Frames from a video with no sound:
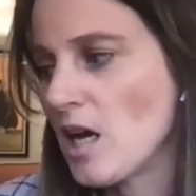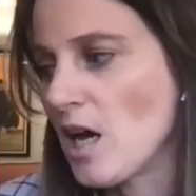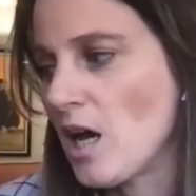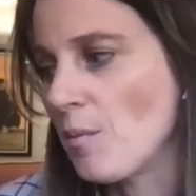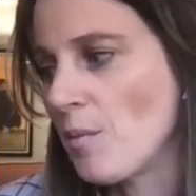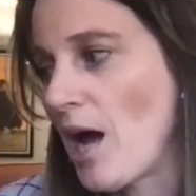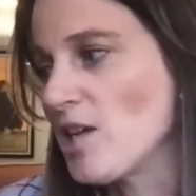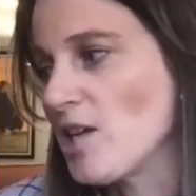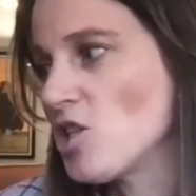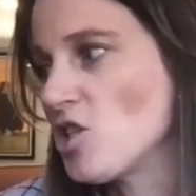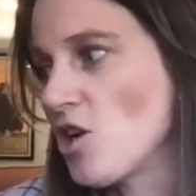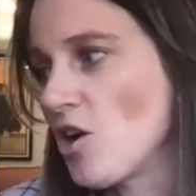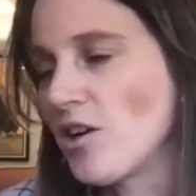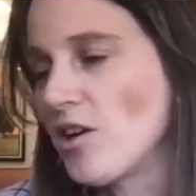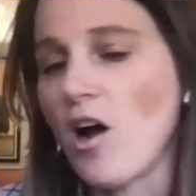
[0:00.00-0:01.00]
I
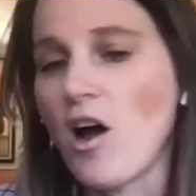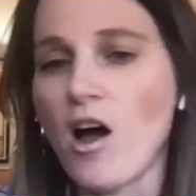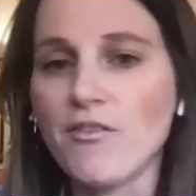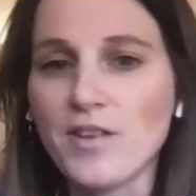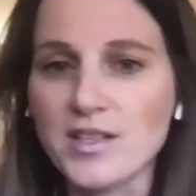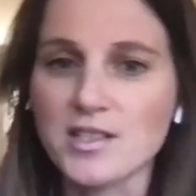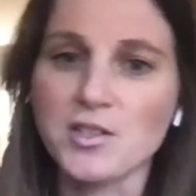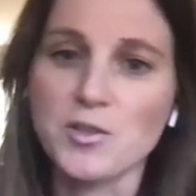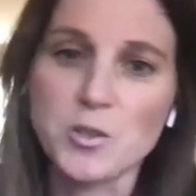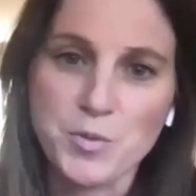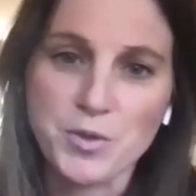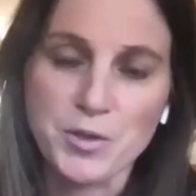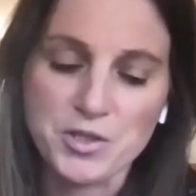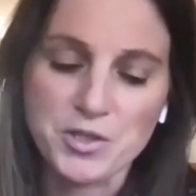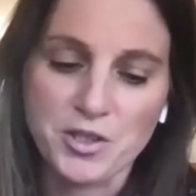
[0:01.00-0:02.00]
started off as a news
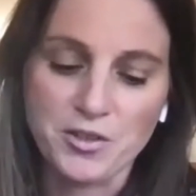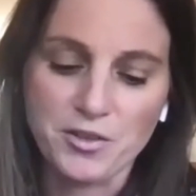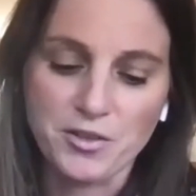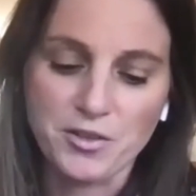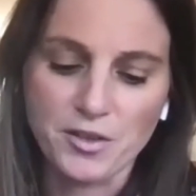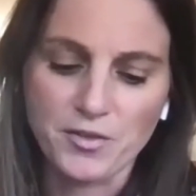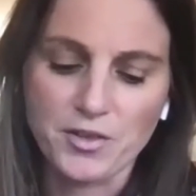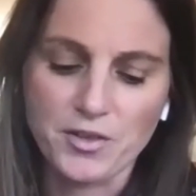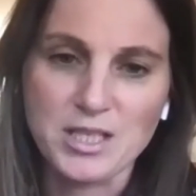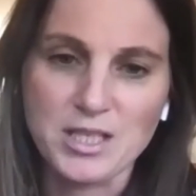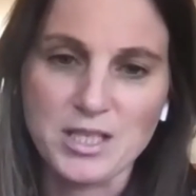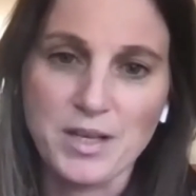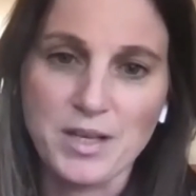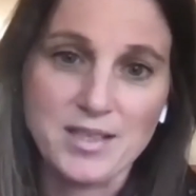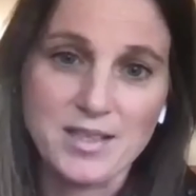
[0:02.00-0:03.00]
producer for
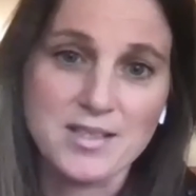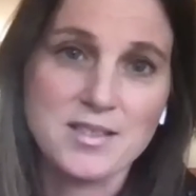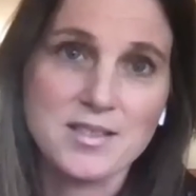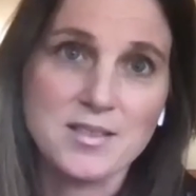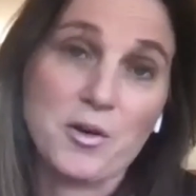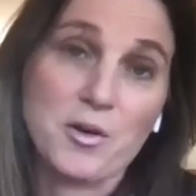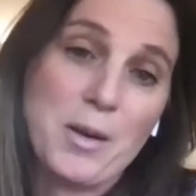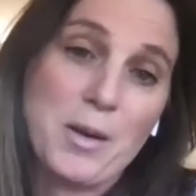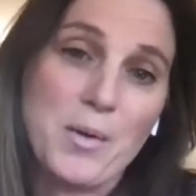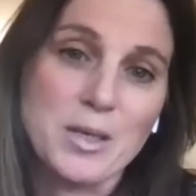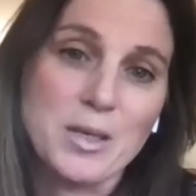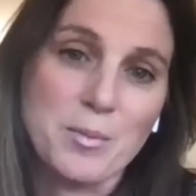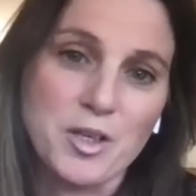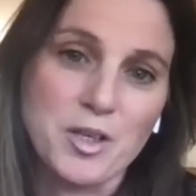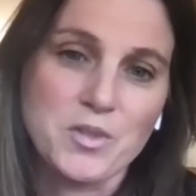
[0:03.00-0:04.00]
CBS or
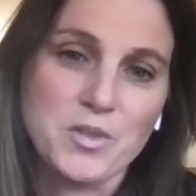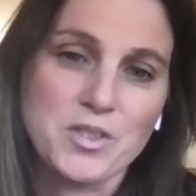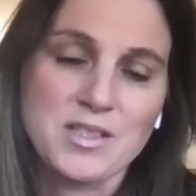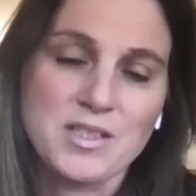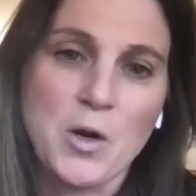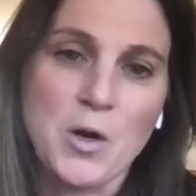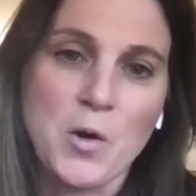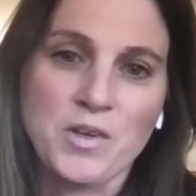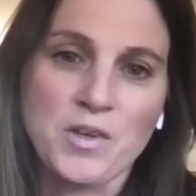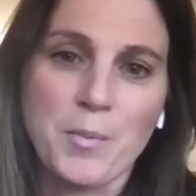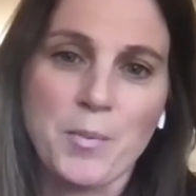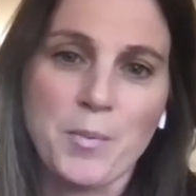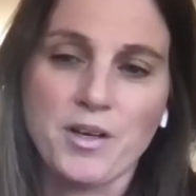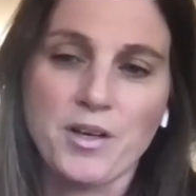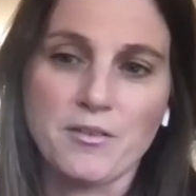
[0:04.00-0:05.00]
KYW, which is the owned and
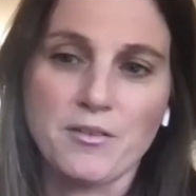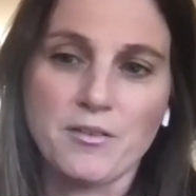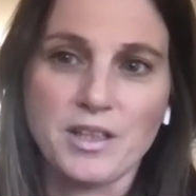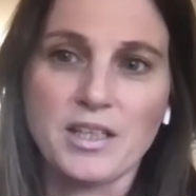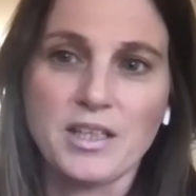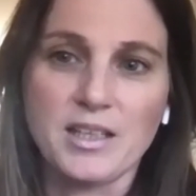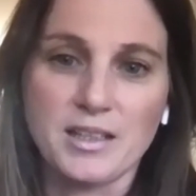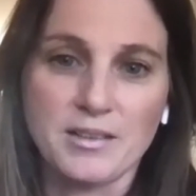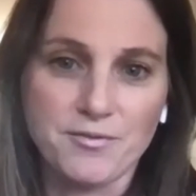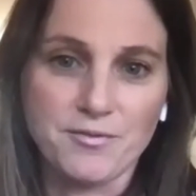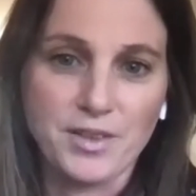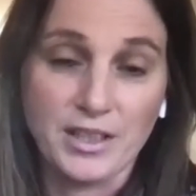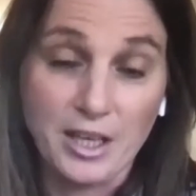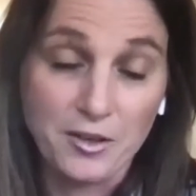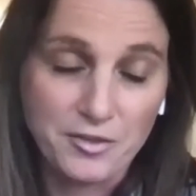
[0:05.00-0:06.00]
operated affiliate in
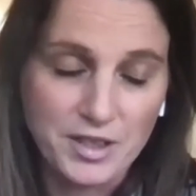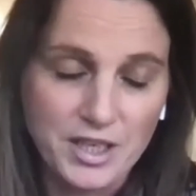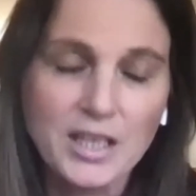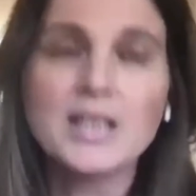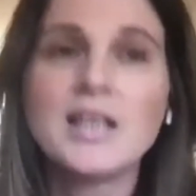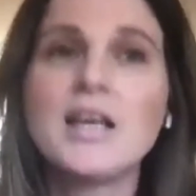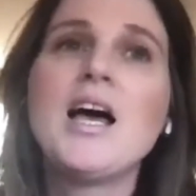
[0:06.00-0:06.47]
Philadelphia.